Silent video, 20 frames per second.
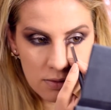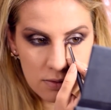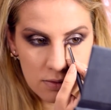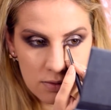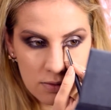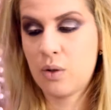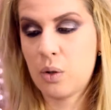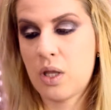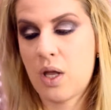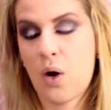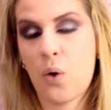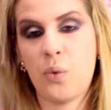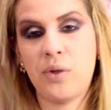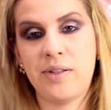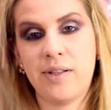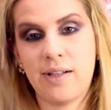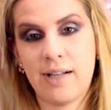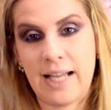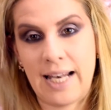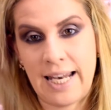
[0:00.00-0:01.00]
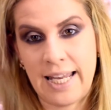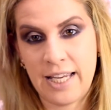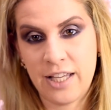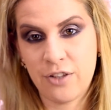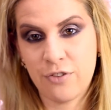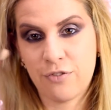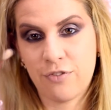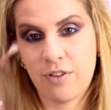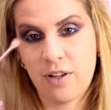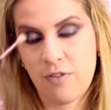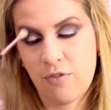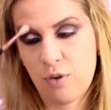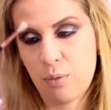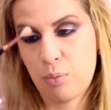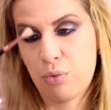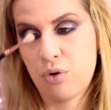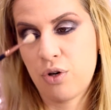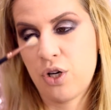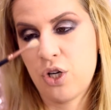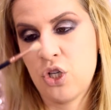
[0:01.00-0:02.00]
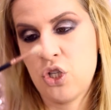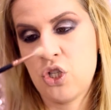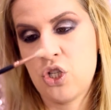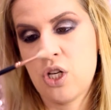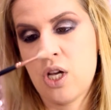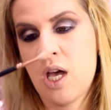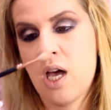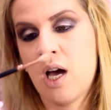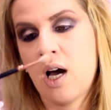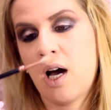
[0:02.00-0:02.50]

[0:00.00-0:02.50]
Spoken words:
And now with a clean fluffy brush,